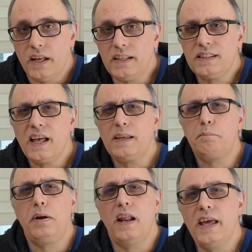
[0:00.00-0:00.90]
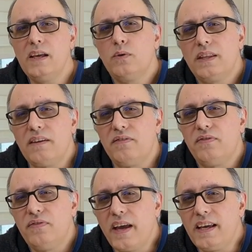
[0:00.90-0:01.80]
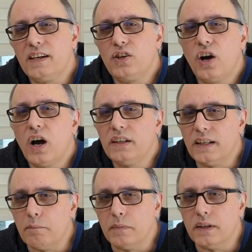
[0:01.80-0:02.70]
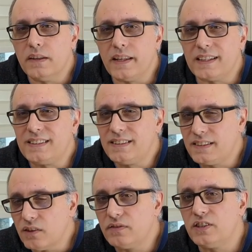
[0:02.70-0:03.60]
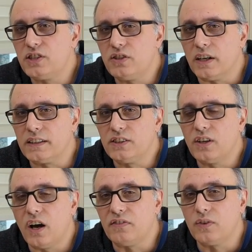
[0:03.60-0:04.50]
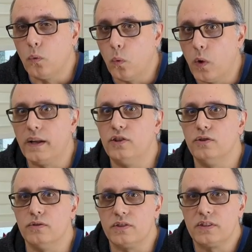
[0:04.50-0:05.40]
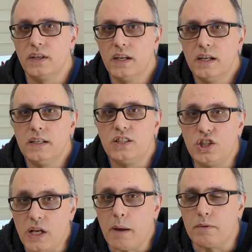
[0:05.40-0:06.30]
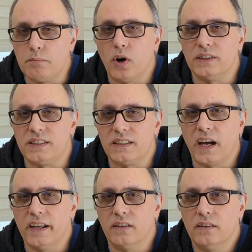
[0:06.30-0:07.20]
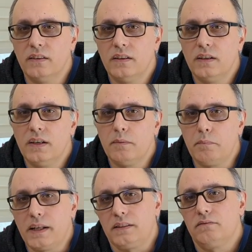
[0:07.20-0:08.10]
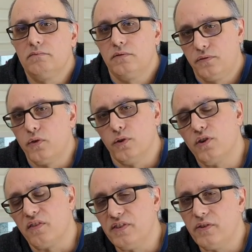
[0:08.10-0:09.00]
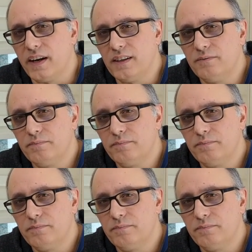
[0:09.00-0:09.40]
It's like playing with a fake card number that self-destructs after one use, James Bond style, but for your coffee run.